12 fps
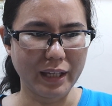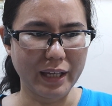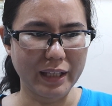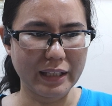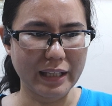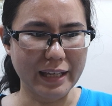
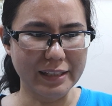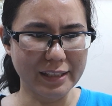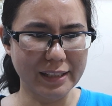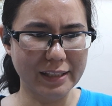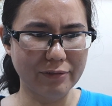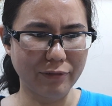And
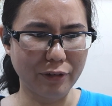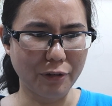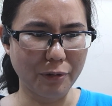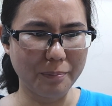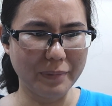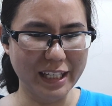as
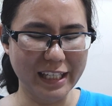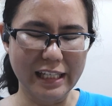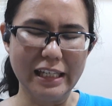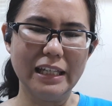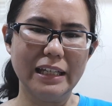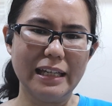for
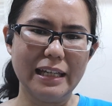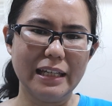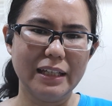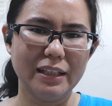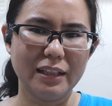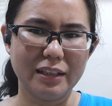me,
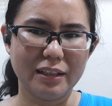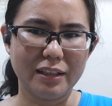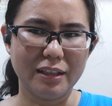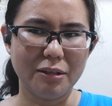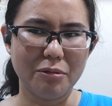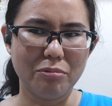
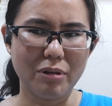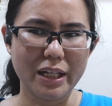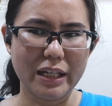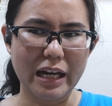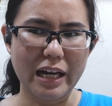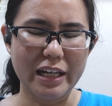
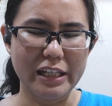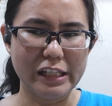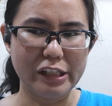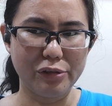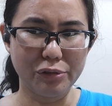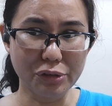what
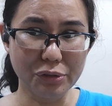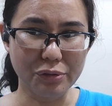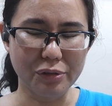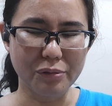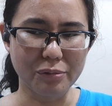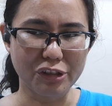I used
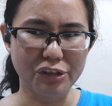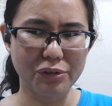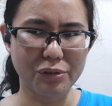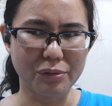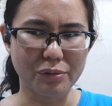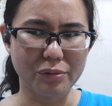to do was
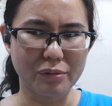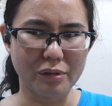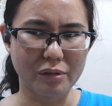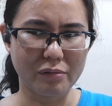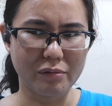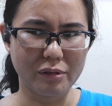to
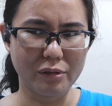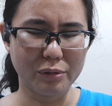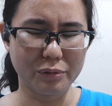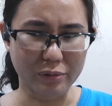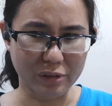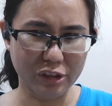
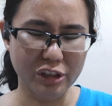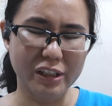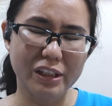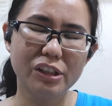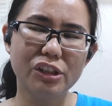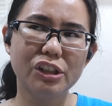go to
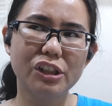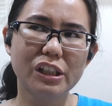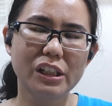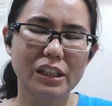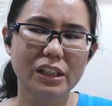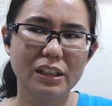church,
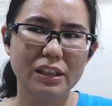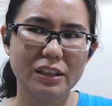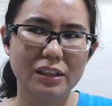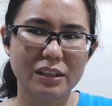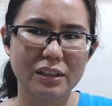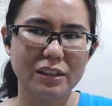
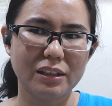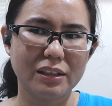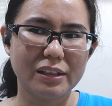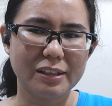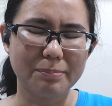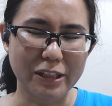
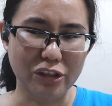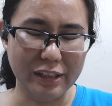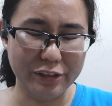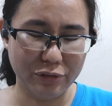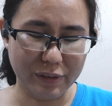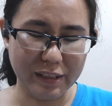
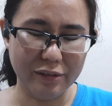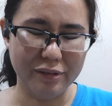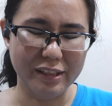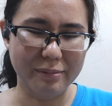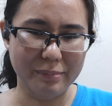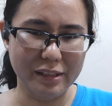especially during
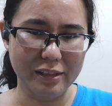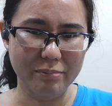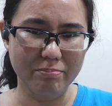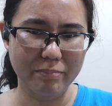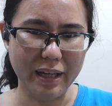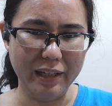
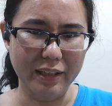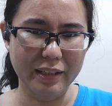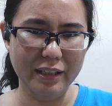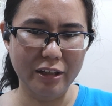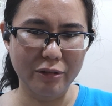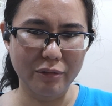Christmas, but
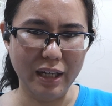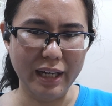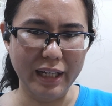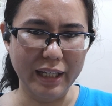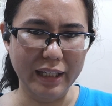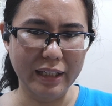now
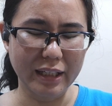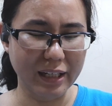I